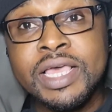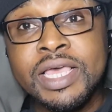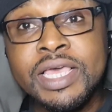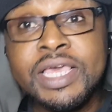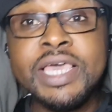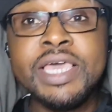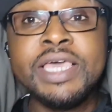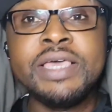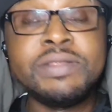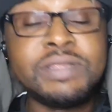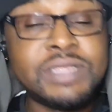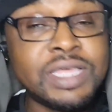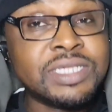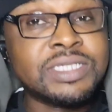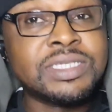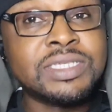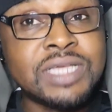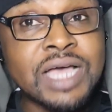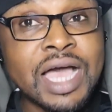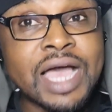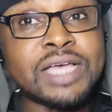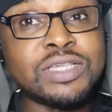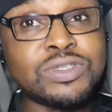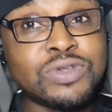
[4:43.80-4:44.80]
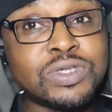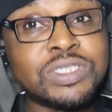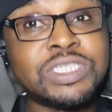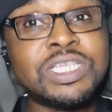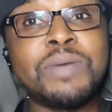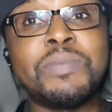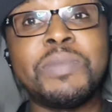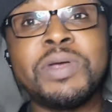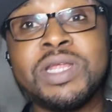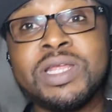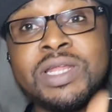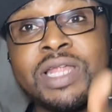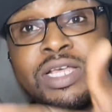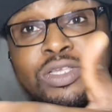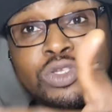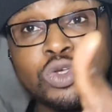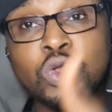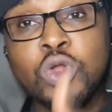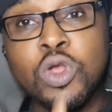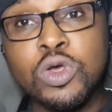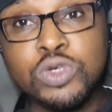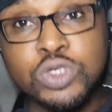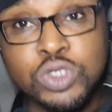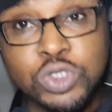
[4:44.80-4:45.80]
he, this guy's got somebody that's
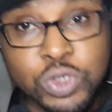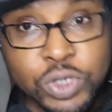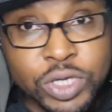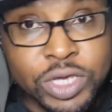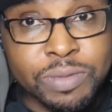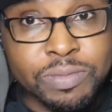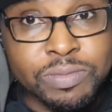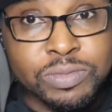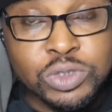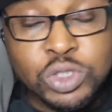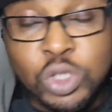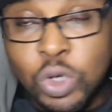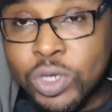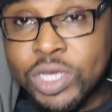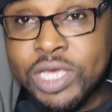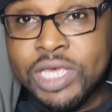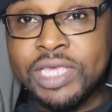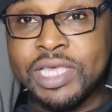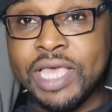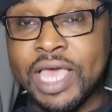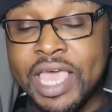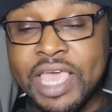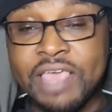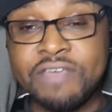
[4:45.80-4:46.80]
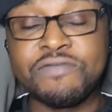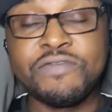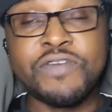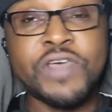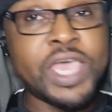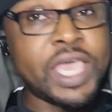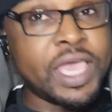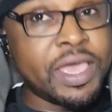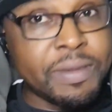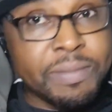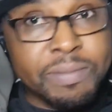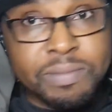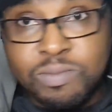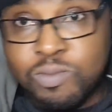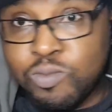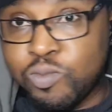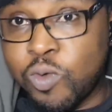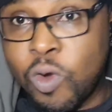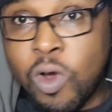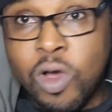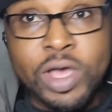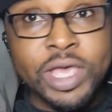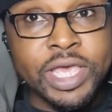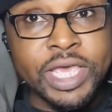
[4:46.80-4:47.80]
close to him. So he gave
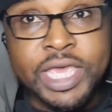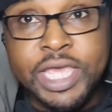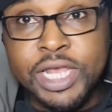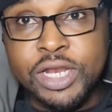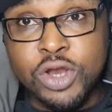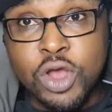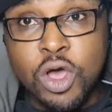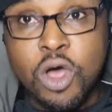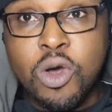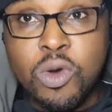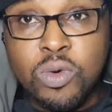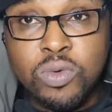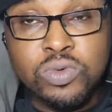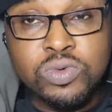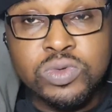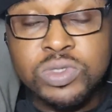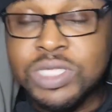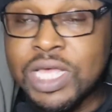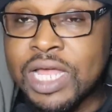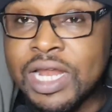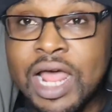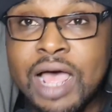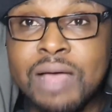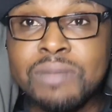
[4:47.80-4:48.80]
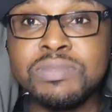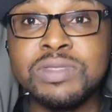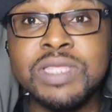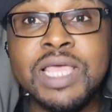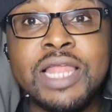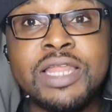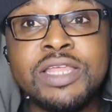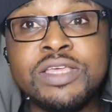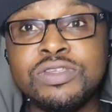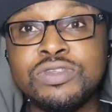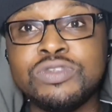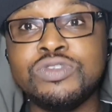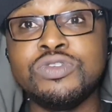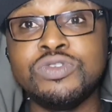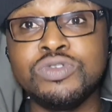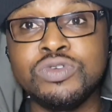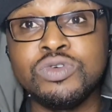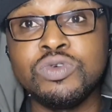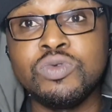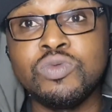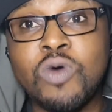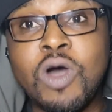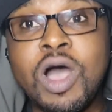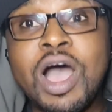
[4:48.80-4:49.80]
him what he knows. And I'm telling
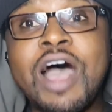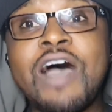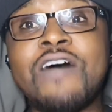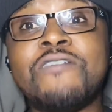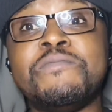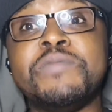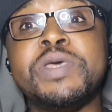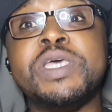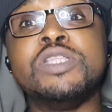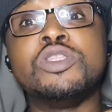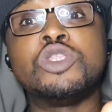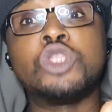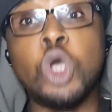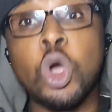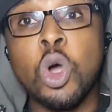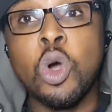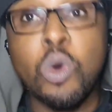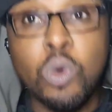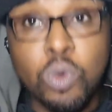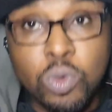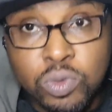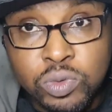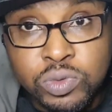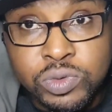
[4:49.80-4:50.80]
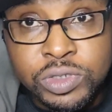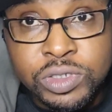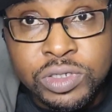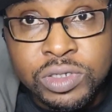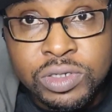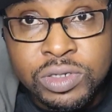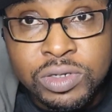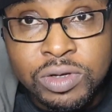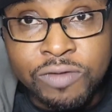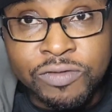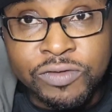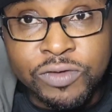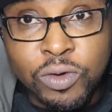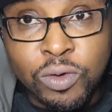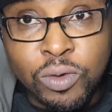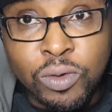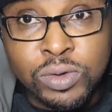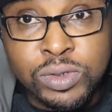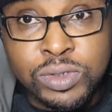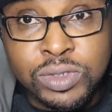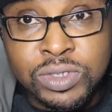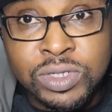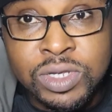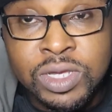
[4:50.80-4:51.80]
you what I've been told, of
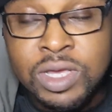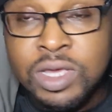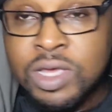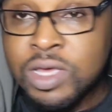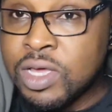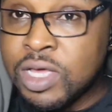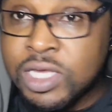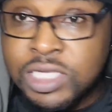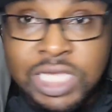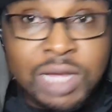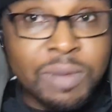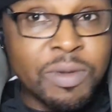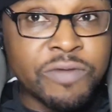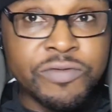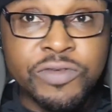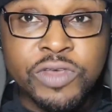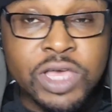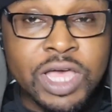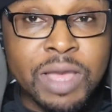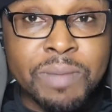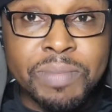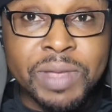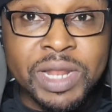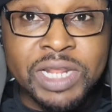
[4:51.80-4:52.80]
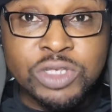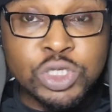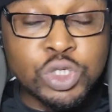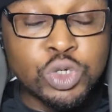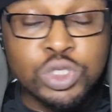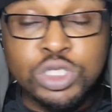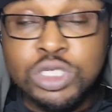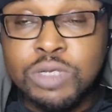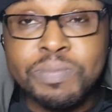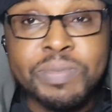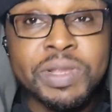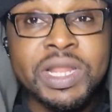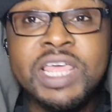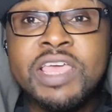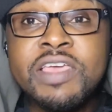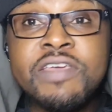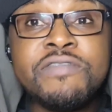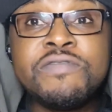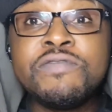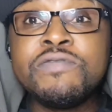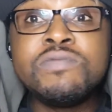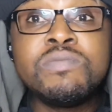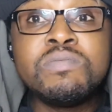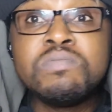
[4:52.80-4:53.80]
course. Some of you can be, choose to
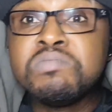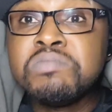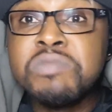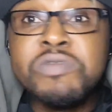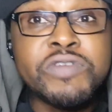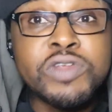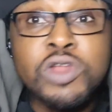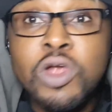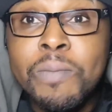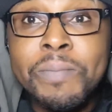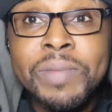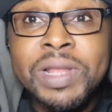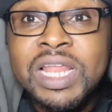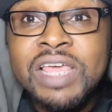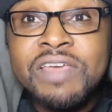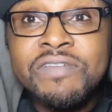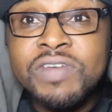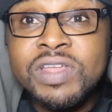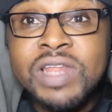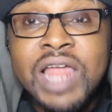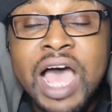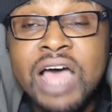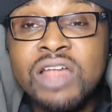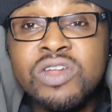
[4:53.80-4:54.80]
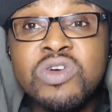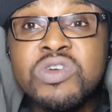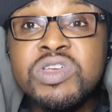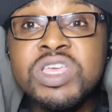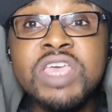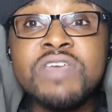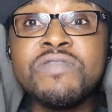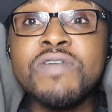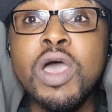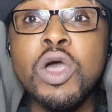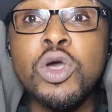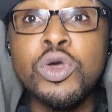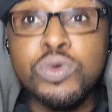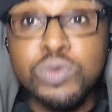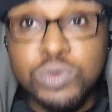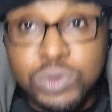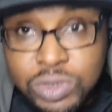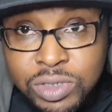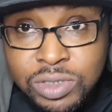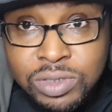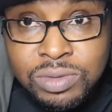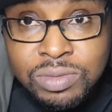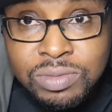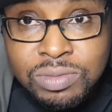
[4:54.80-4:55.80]
believe. If you don't believe it, I don't give a hoot.